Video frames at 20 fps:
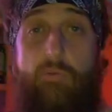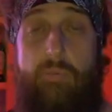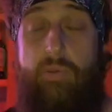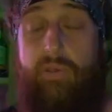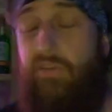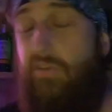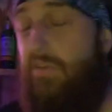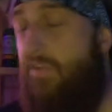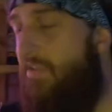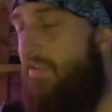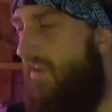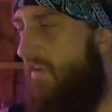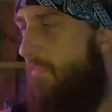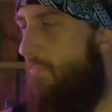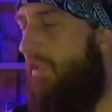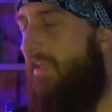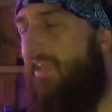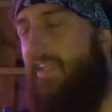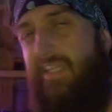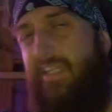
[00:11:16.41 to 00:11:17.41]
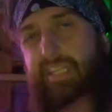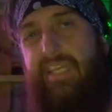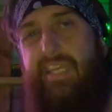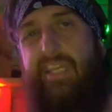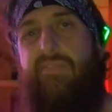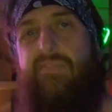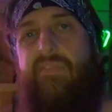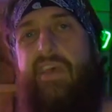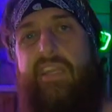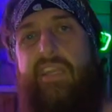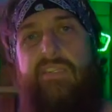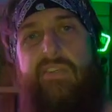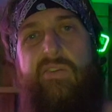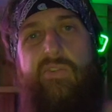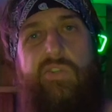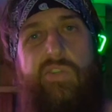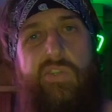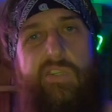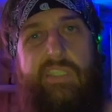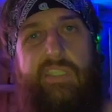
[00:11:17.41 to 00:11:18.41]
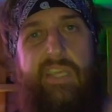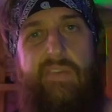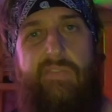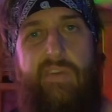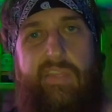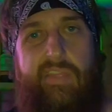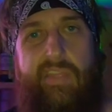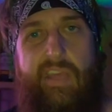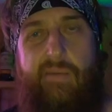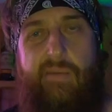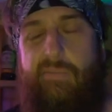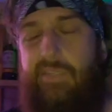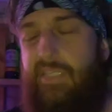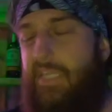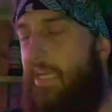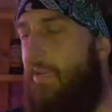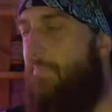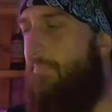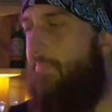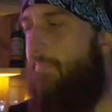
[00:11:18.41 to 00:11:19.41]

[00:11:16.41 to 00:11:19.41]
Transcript: because I believe that you should give a thumbs up,